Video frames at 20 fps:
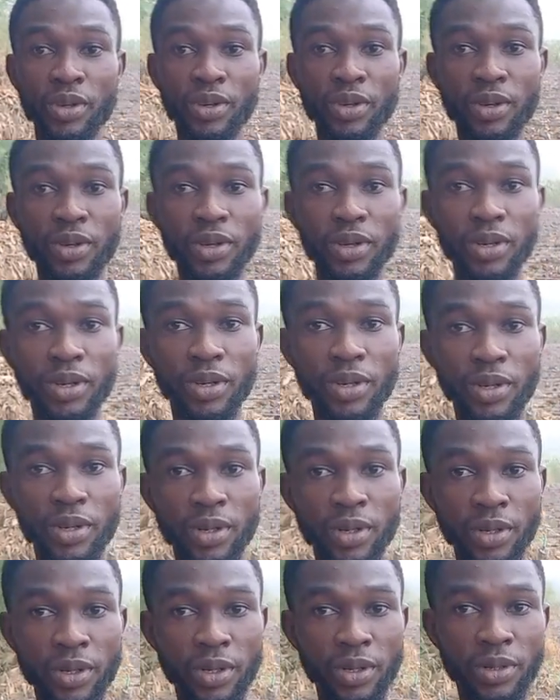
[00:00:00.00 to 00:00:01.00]
Tell them to
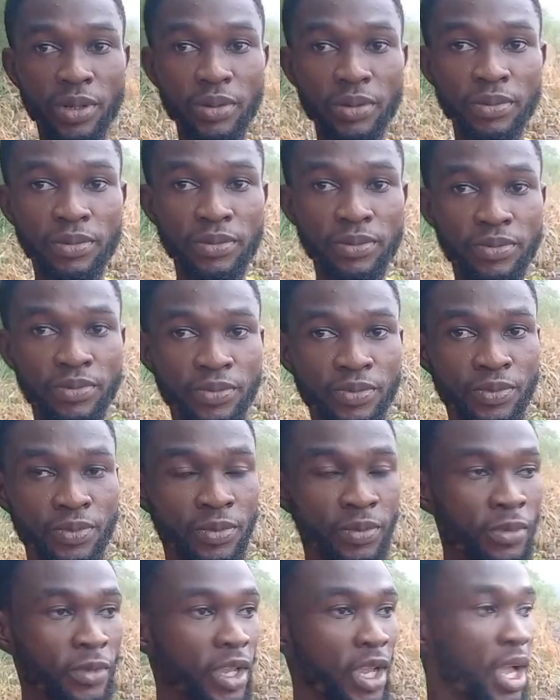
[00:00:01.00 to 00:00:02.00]
share the
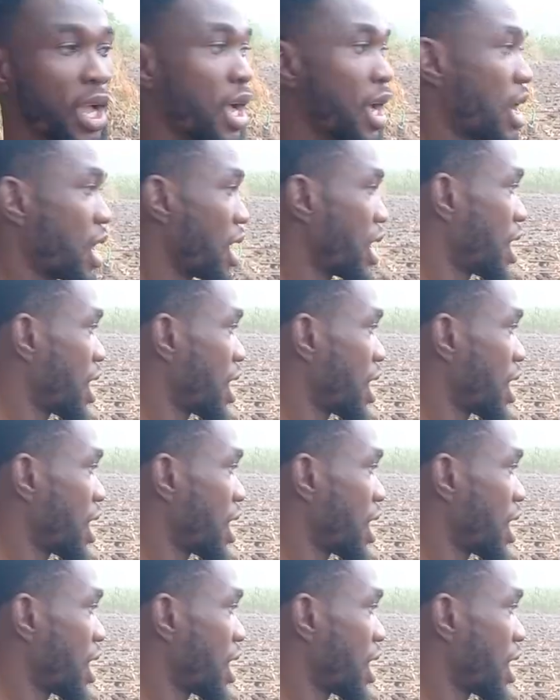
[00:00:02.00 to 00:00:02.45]
video.